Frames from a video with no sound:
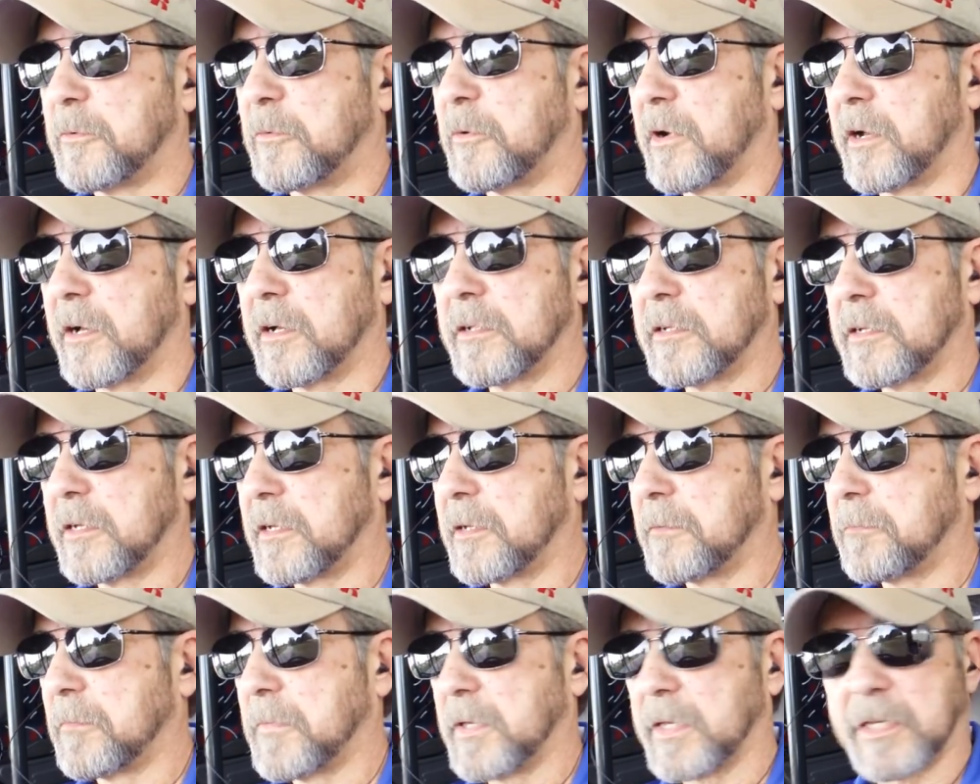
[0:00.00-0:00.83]
Well,
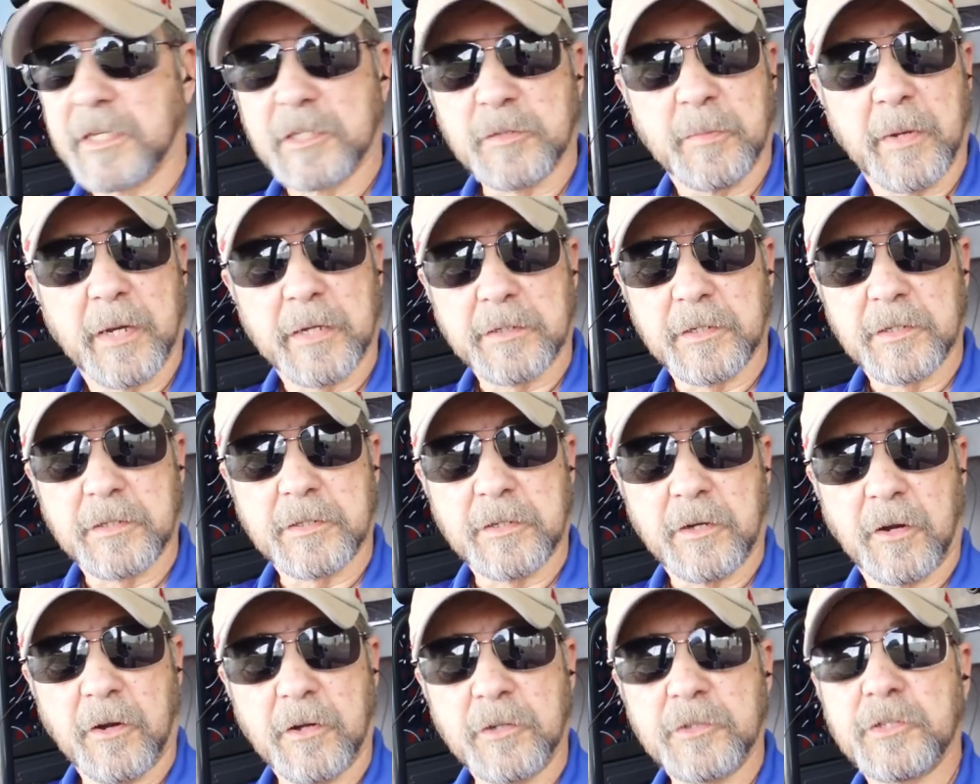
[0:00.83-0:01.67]
he gets back to
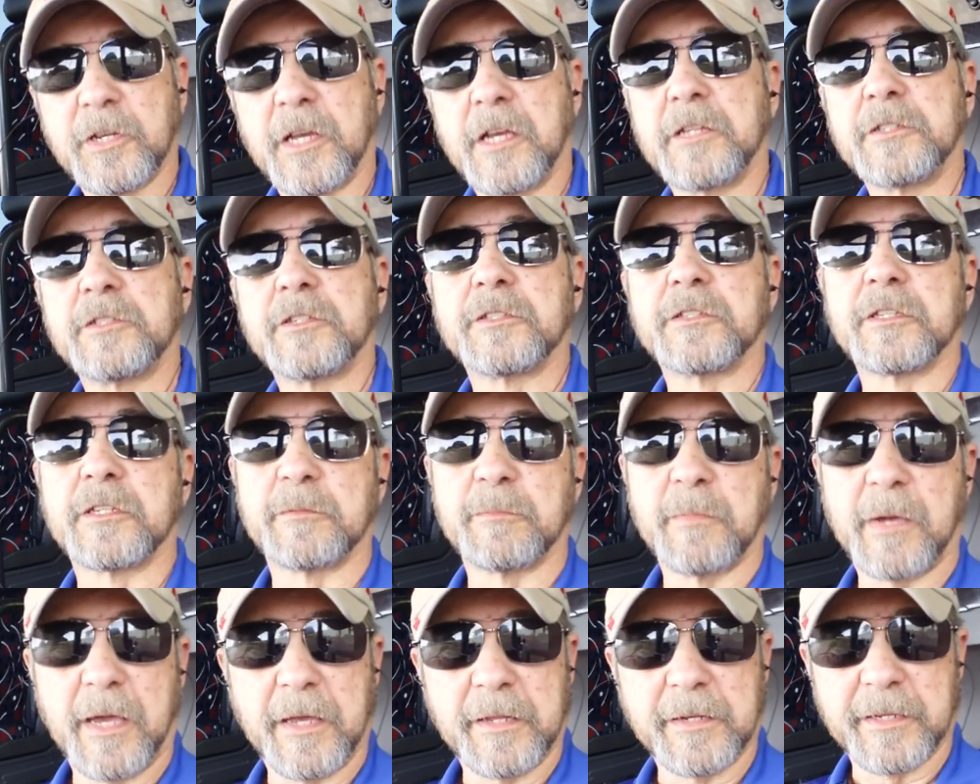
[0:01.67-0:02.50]
his car, changes
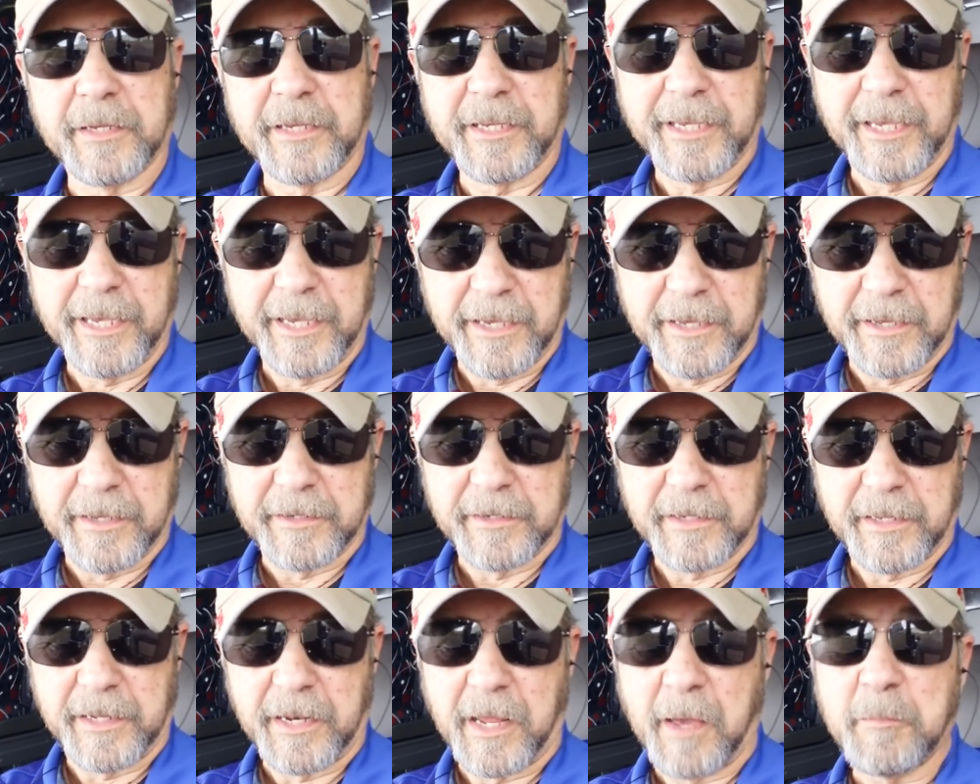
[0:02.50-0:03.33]
his mind
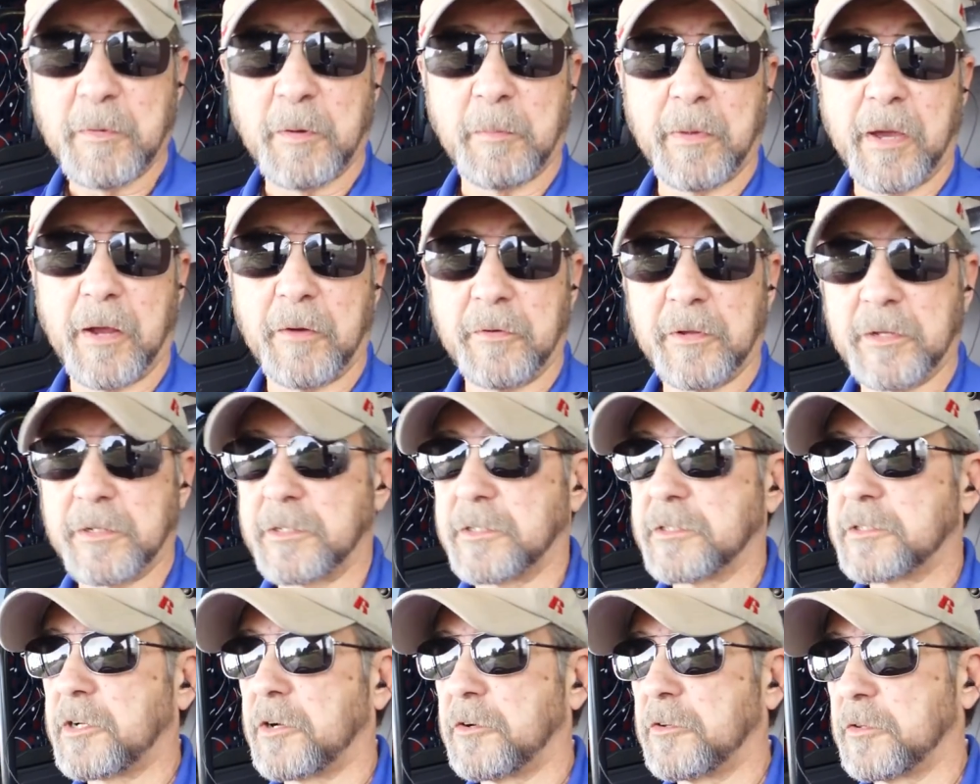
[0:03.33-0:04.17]
again, and I'm about
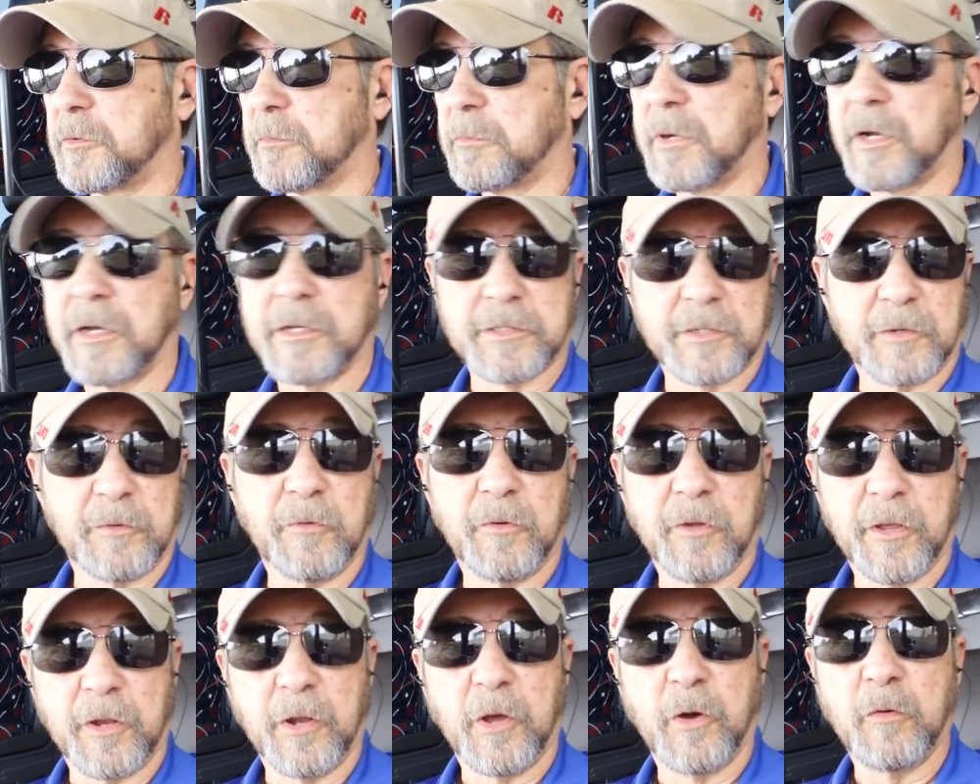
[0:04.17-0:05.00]
ready to turn the bus and
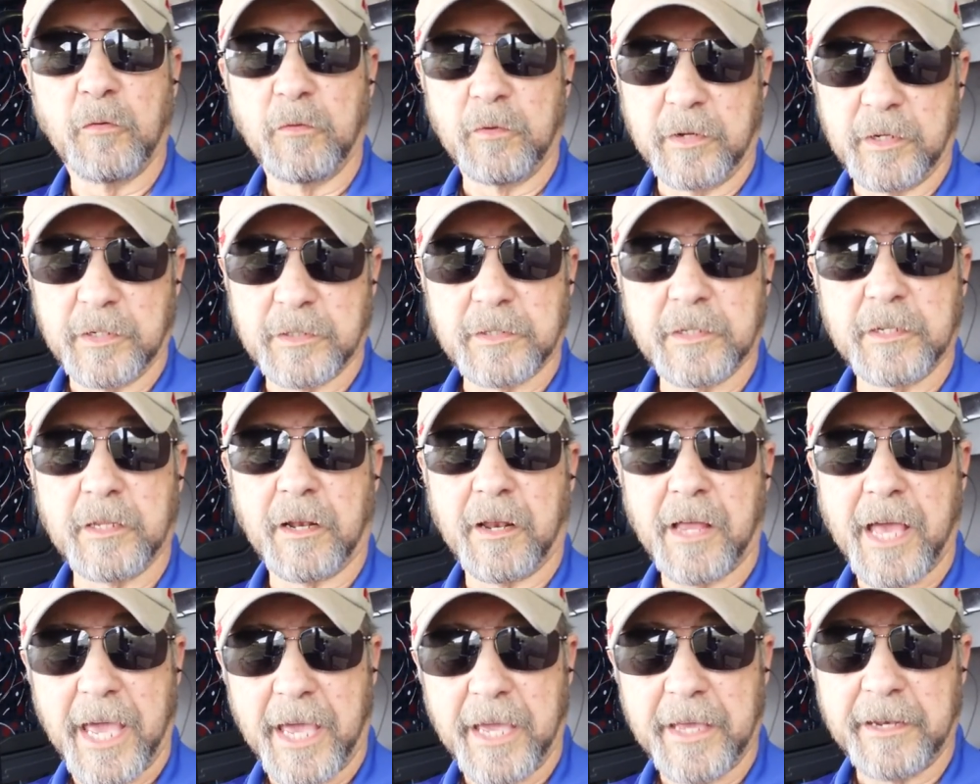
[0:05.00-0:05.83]
run over his
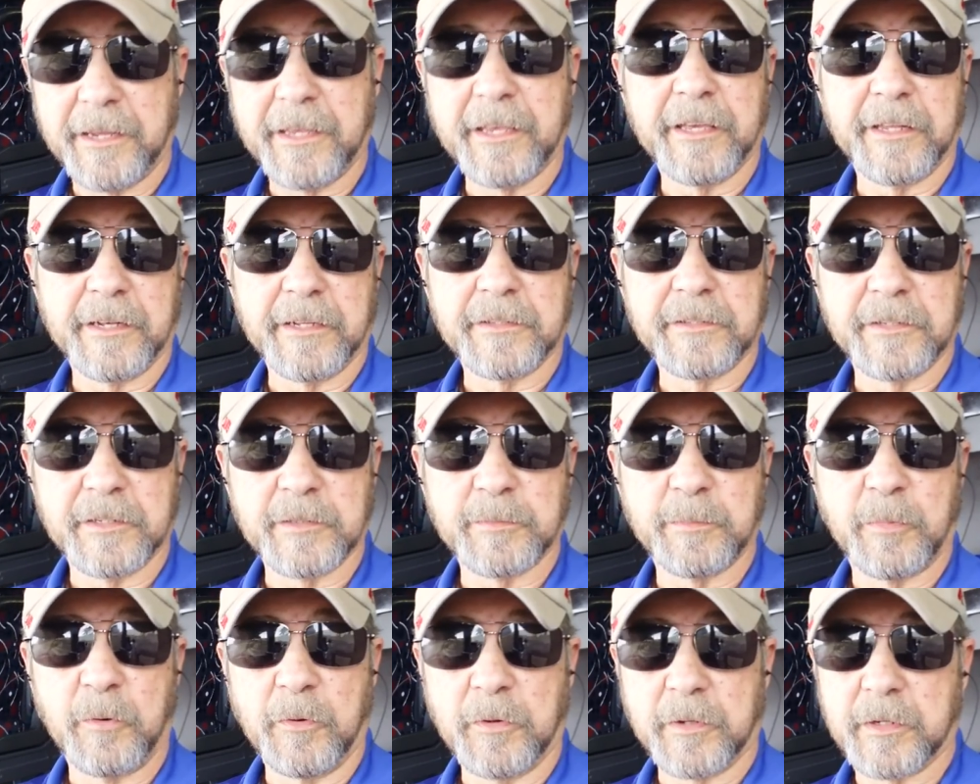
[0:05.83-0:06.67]
little hind end at
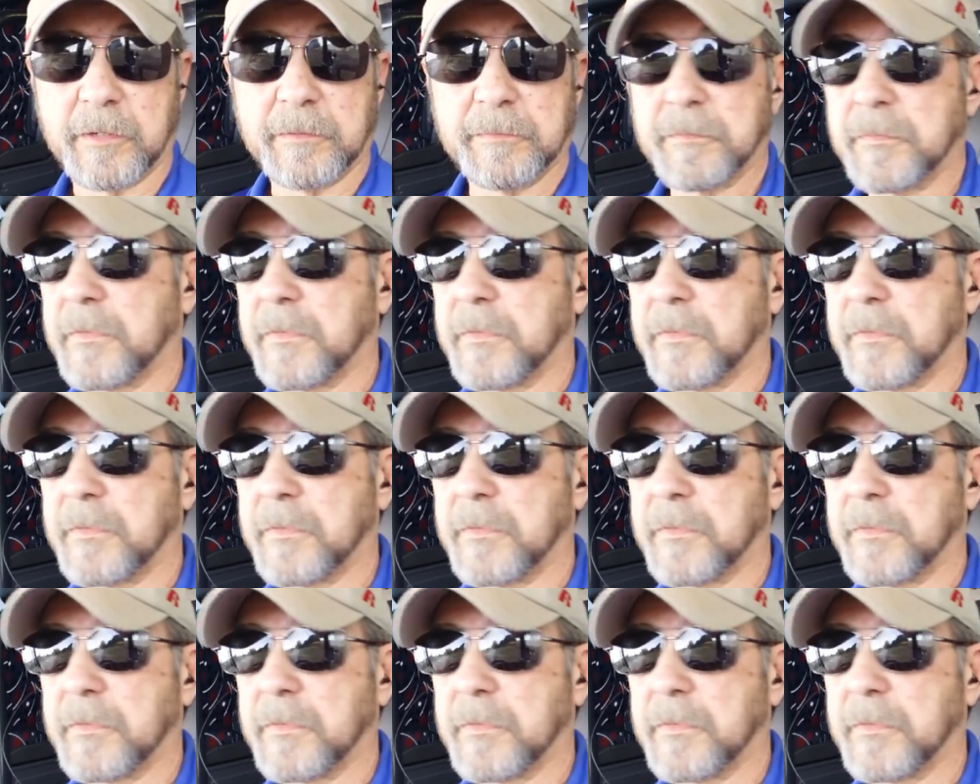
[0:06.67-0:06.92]
this point.